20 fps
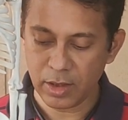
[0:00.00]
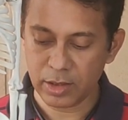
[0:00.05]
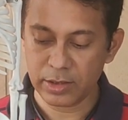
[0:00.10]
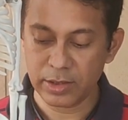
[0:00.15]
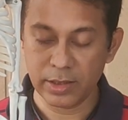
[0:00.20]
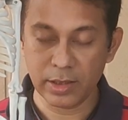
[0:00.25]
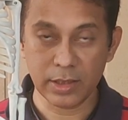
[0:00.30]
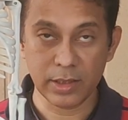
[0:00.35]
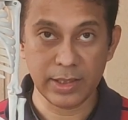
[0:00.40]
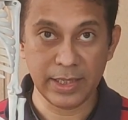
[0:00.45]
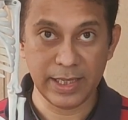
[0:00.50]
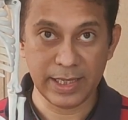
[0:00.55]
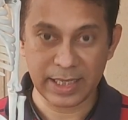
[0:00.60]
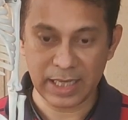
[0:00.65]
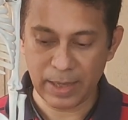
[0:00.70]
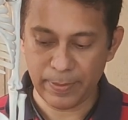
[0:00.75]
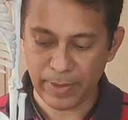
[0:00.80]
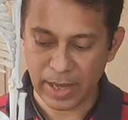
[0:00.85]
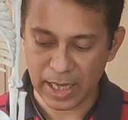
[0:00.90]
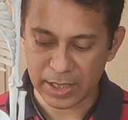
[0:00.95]
or the
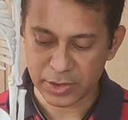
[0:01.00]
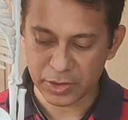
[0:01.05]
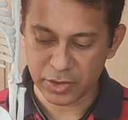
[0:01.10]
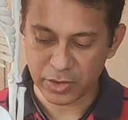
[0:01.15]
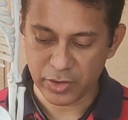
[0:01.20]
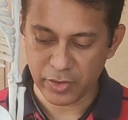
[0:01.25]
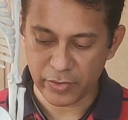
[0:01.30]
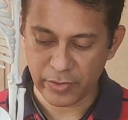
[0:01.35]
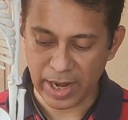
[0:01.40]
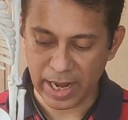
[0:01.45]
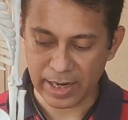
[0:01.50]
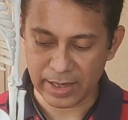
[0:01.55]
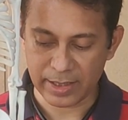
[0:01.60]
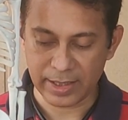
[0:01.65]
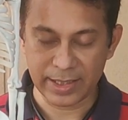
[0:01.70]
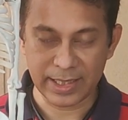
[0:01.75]
kneecap has to track.